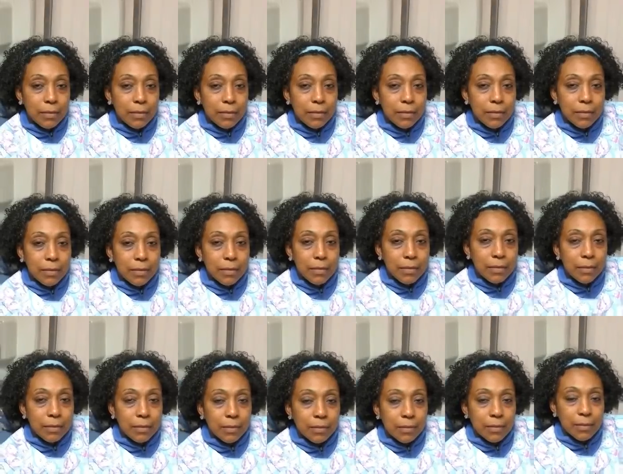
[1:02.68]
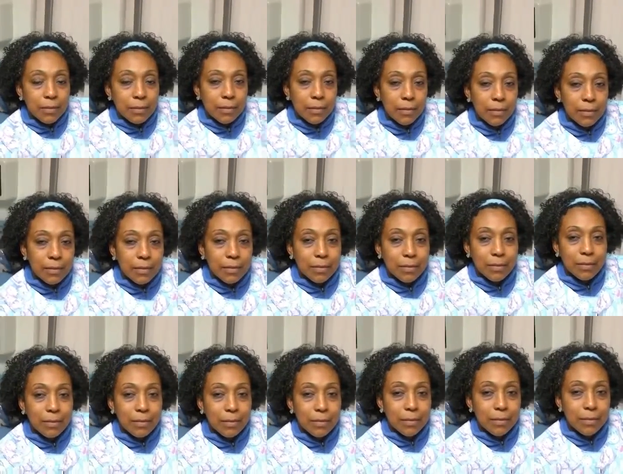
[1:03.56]

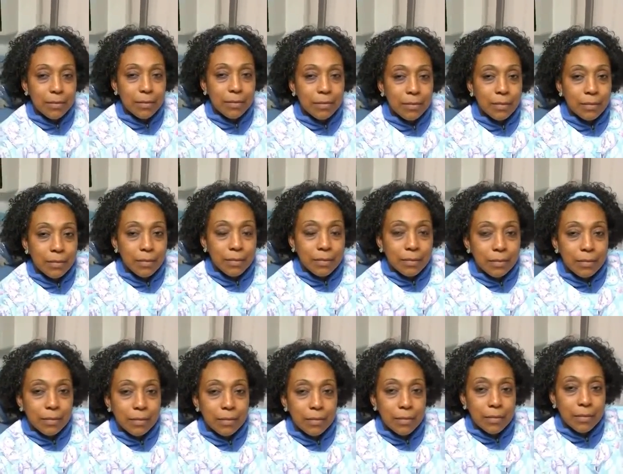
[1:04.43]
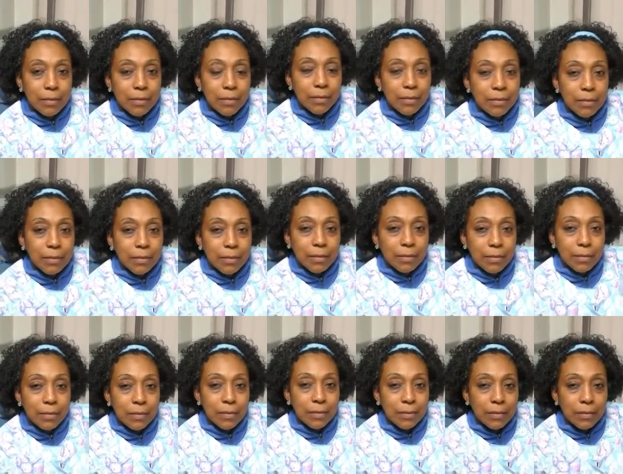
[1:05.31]

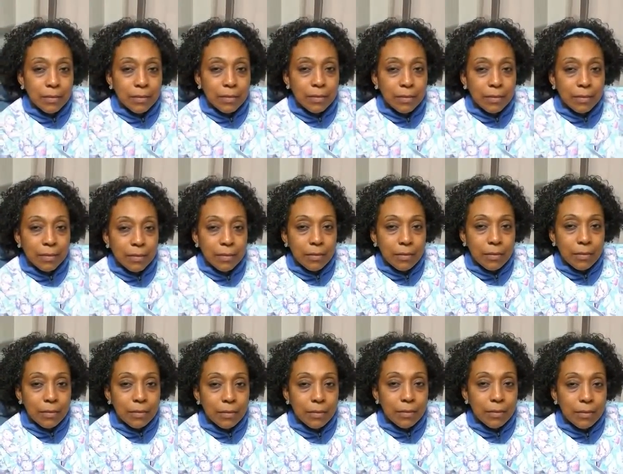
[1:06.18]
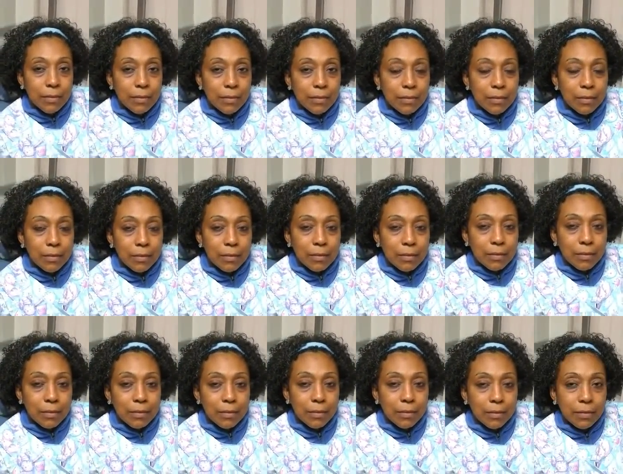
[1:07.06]

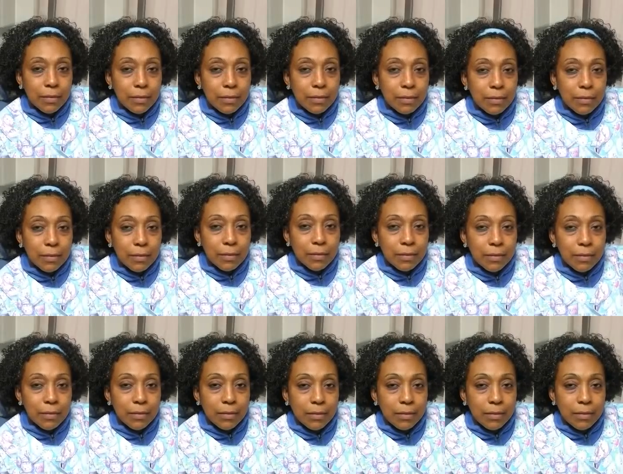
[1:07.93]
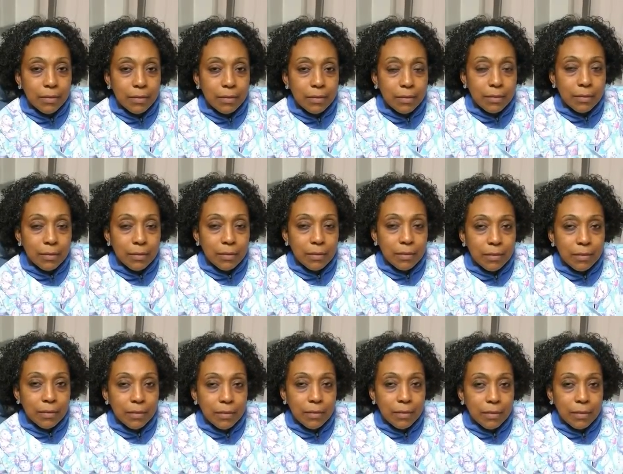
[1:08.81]

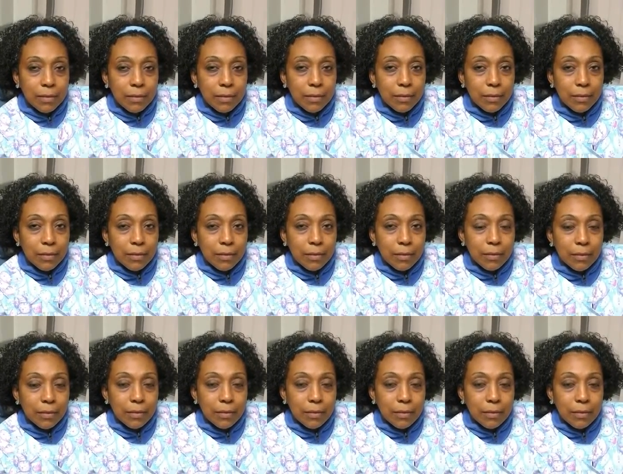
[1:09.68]
(silence)